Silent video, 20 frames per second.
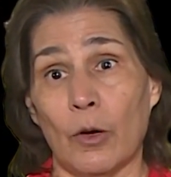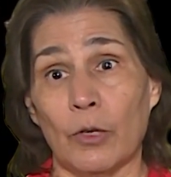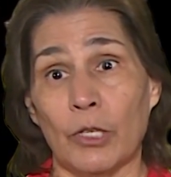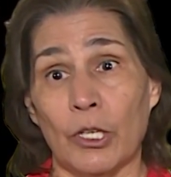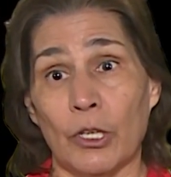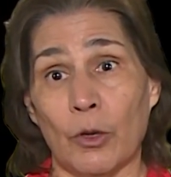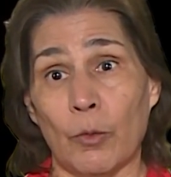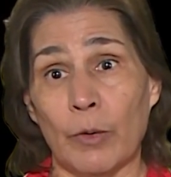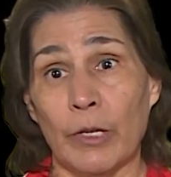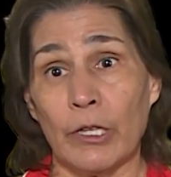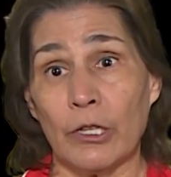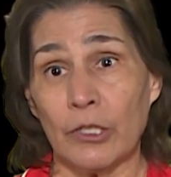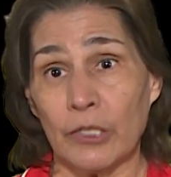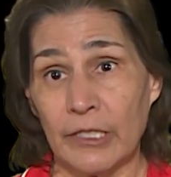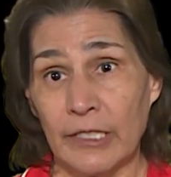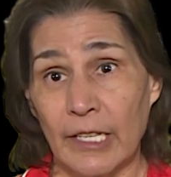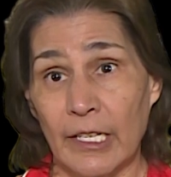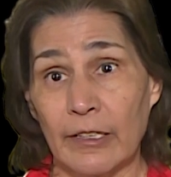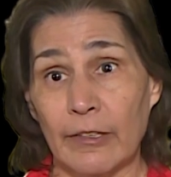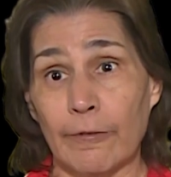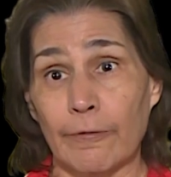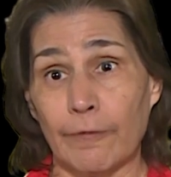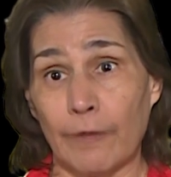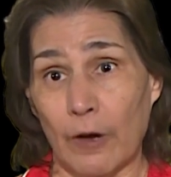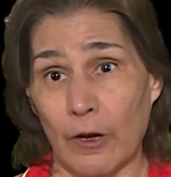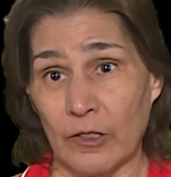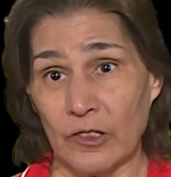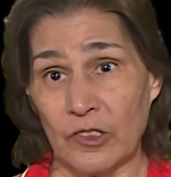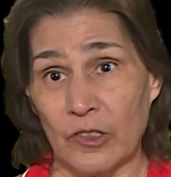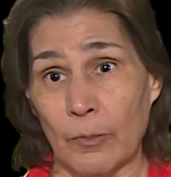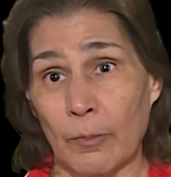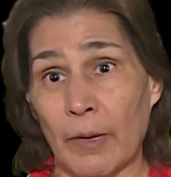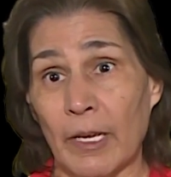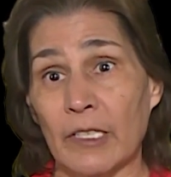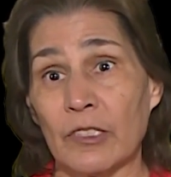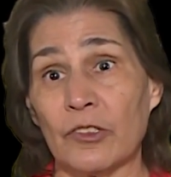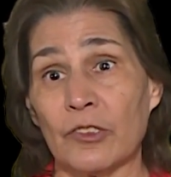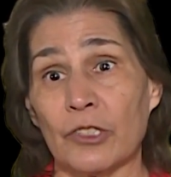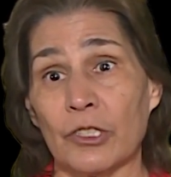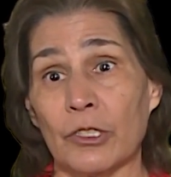you know, we looked at the fall
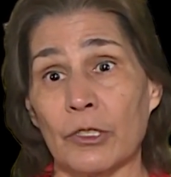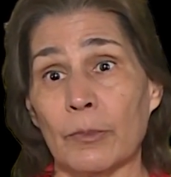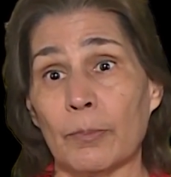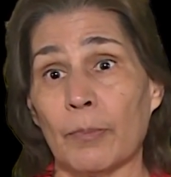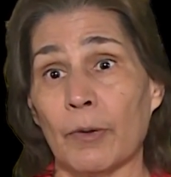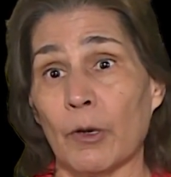semester,